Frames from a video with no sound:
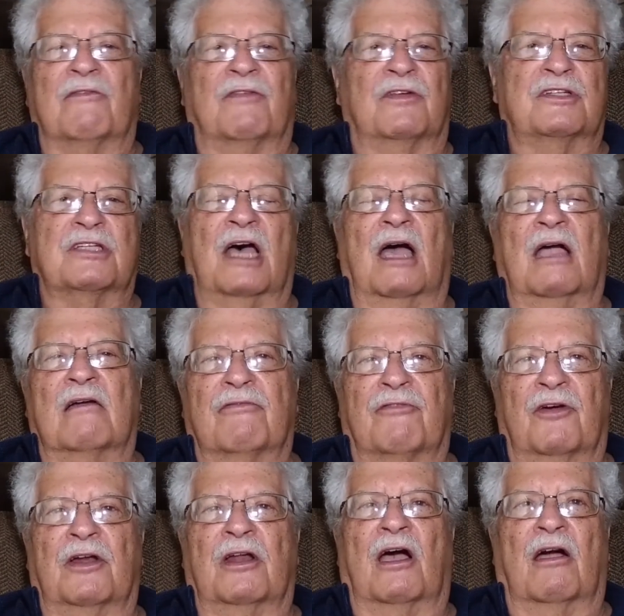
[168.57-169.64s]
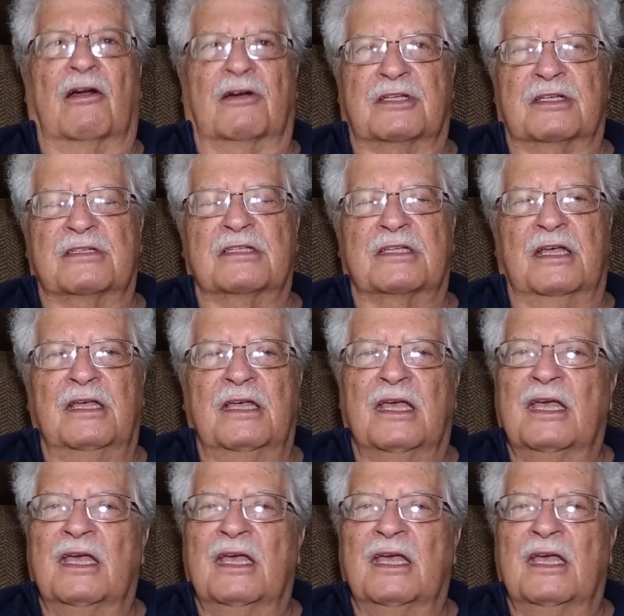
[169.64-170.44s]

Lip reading: a photographer an artist.